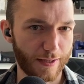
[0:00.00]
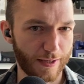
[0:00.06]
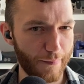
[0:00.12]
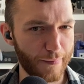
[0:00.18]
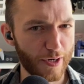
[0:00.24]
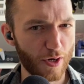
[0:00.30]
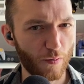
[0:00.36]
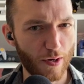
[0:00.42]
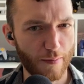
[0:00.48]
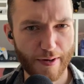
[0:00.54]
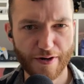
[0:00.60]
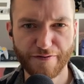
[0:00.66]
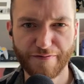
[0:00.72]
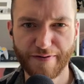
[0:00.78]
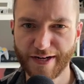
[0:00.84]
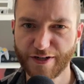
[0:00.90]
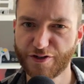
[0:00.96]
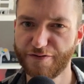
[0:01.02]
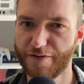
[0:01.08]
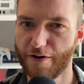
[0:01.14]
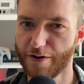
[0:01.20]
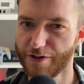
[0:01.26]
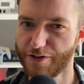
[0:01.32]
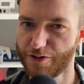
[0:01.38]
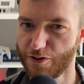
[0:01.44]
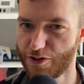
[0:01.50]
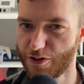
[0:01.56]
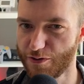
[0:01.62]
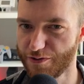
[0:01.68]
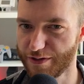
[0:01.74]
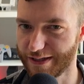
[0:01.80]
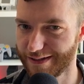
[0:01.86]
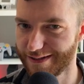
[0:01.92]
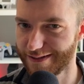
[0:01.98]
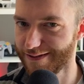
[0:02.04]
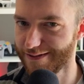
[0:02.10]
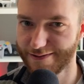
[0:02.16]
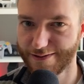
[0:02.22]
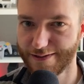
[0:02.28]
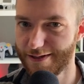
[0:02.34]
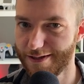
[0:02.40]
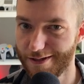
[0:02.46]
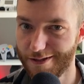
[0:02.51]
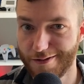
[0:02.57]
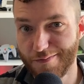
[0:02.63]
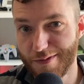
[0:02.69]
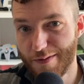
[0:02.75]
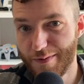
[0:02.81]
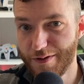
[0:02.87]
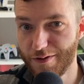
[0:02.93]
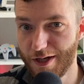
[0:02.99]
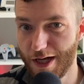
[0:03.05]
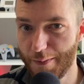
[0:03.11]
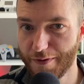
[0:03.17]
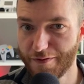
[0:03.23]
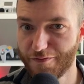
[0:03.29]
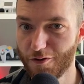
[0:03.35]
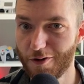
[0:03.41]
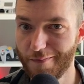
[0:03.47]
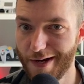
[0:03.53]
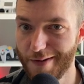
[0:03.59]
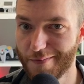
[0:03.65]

let me know what manufacturer variant you're choosing, because maybe you'll help inform my